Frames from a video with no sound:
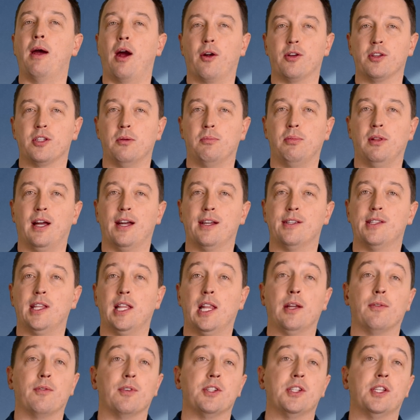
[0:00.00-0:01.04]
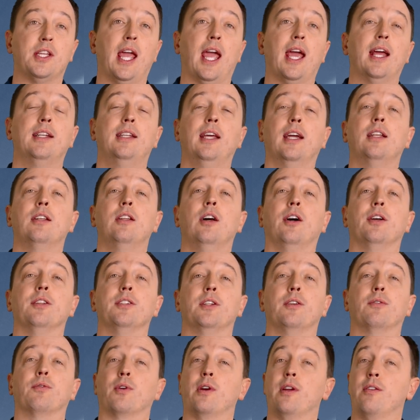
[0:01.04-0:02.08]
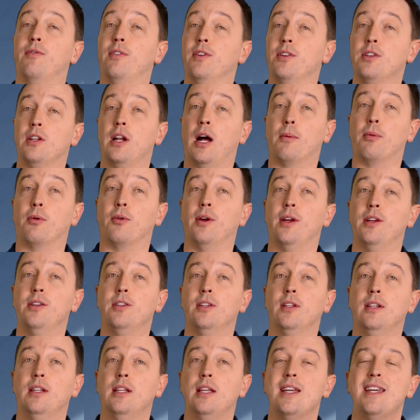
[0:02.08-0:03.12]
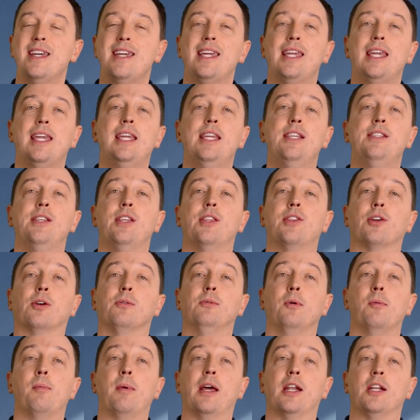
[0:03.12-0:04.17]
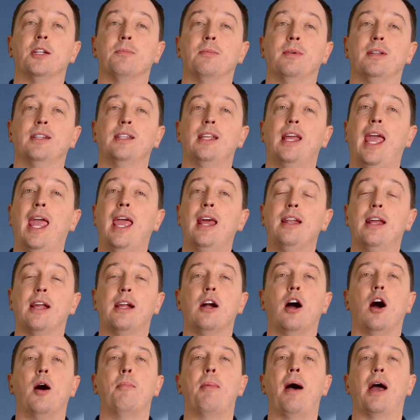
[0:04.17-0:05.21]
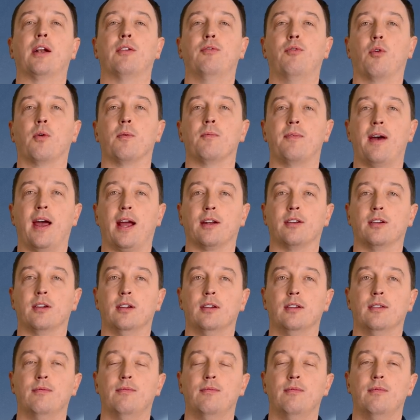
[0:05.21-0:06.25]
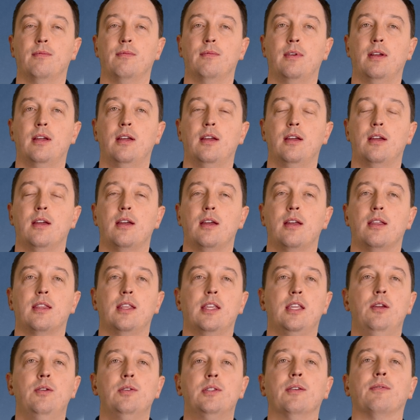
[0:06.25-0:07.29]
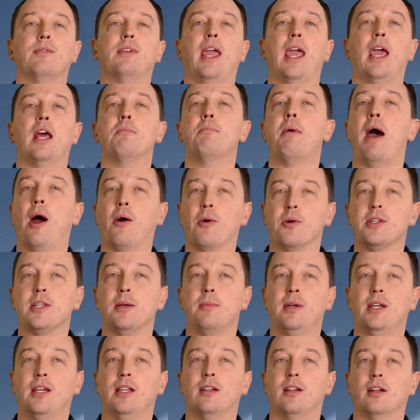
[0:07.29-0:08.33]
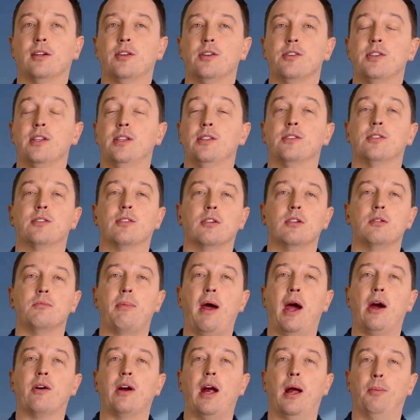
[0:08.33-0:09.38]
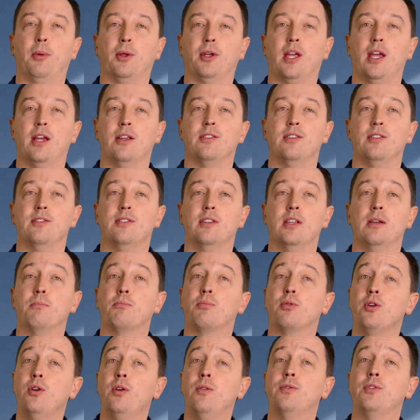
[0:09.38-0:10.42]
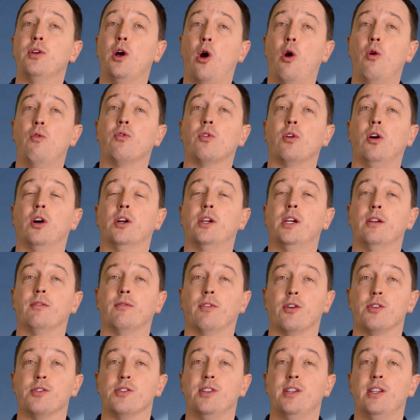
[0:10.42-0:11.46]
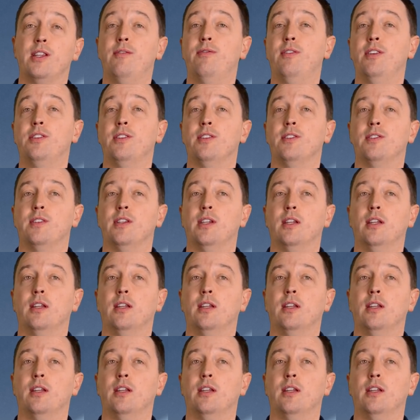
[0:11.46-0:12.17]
supplies that leverage GAN technology for efficient operation, easy thermal management, and a compact form factor. The use of GAN power semiconductors in certain power applications improves overall conversion efficiency.